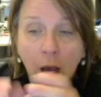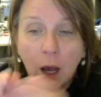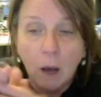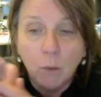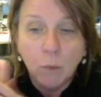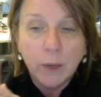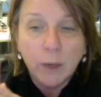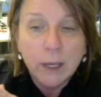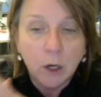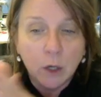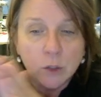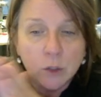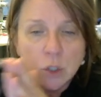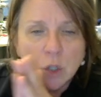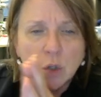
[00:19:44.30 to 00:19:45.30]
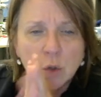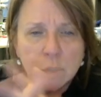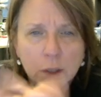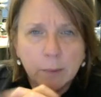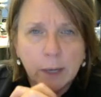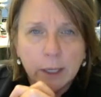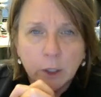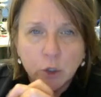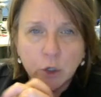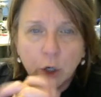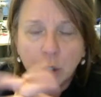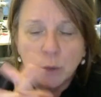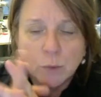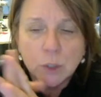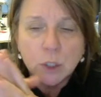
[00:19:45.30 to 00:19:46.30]
We can also use some
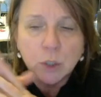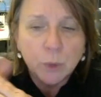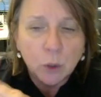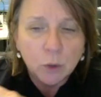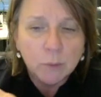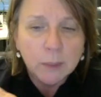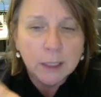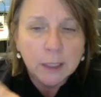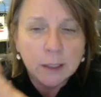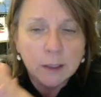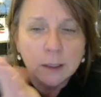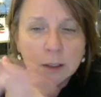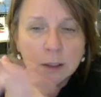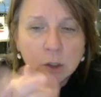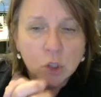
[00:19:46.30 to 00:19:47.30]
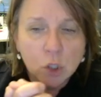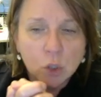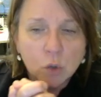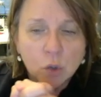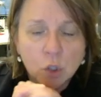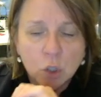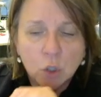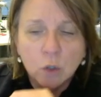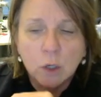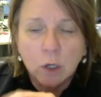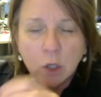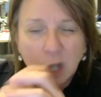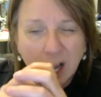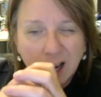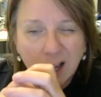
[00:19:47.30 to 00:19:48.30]
inotropes. Dobutamine is used too to
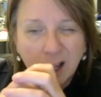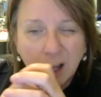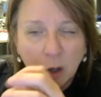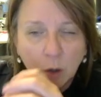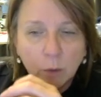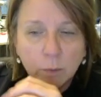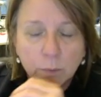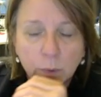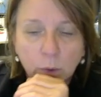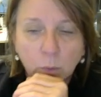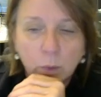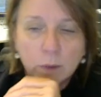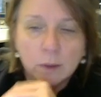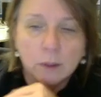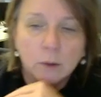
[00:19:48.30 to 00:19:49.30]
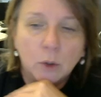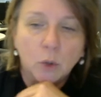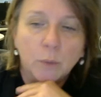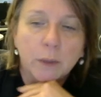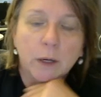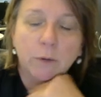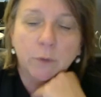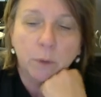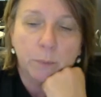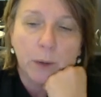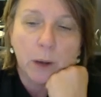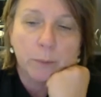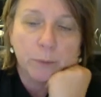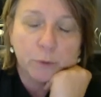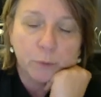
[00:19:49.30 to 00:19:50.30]
kind of help with a little bit of the
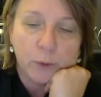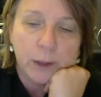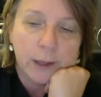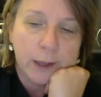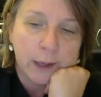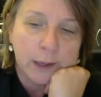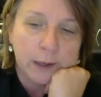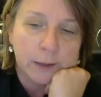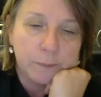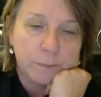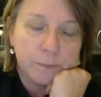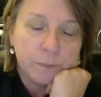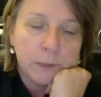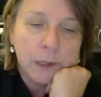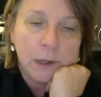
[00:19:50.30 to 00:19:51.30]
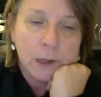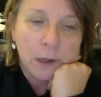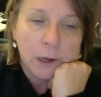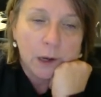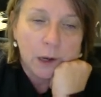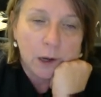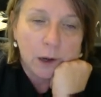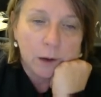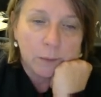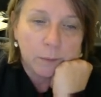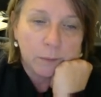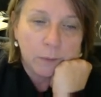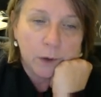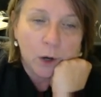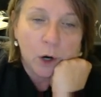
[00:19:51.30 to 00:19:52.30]
pump if we can.
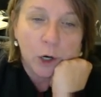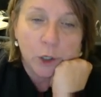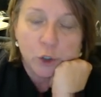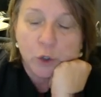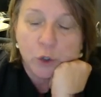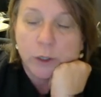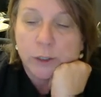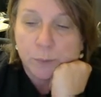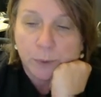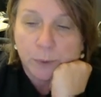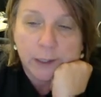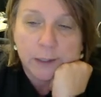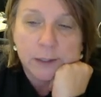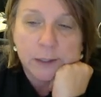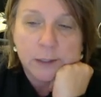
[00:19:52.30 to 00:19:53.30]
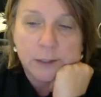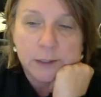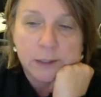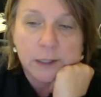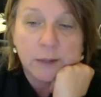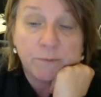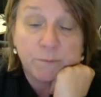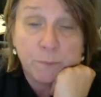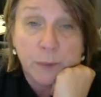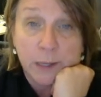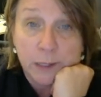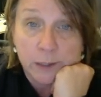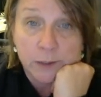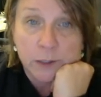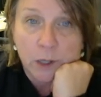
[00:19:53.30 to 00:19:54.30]
Heart transplant is the
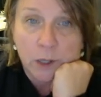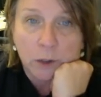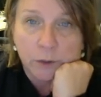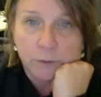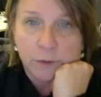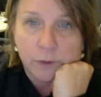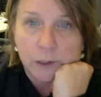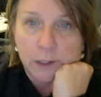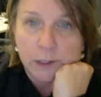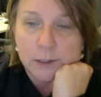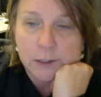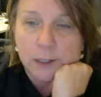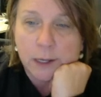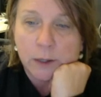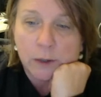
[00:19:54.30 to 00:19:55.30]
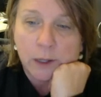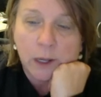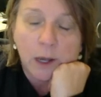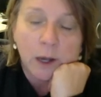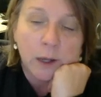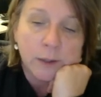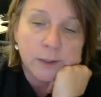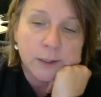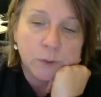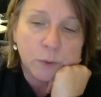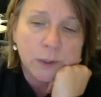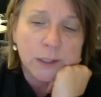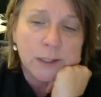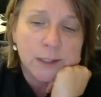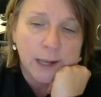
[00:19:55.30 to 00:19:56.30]
end all of this. And the
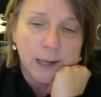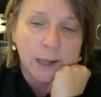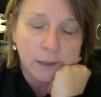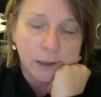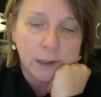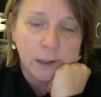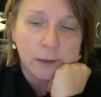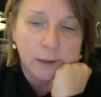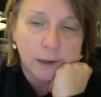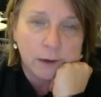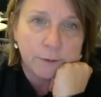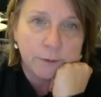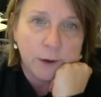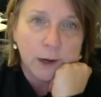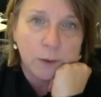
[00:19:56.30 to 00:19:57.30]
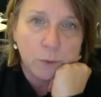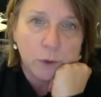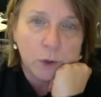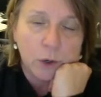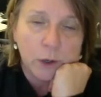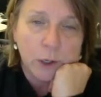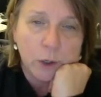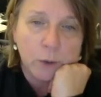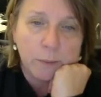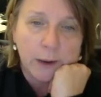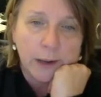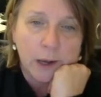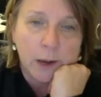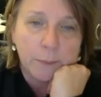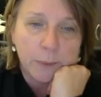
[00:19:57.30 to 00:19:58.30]
really sad thing that I find with
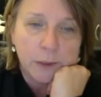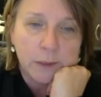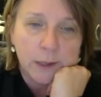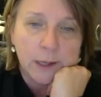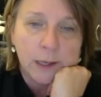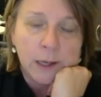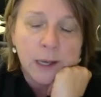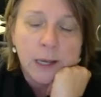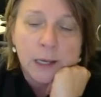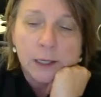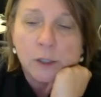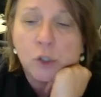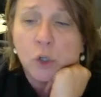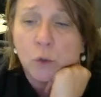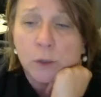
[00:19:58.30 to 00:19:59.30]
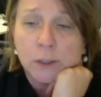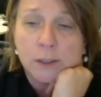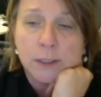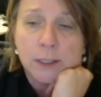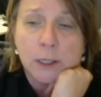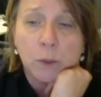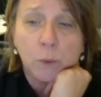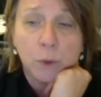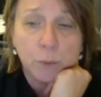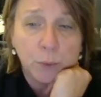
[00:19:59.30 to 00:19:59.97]
cardiomyopathy is you can see it with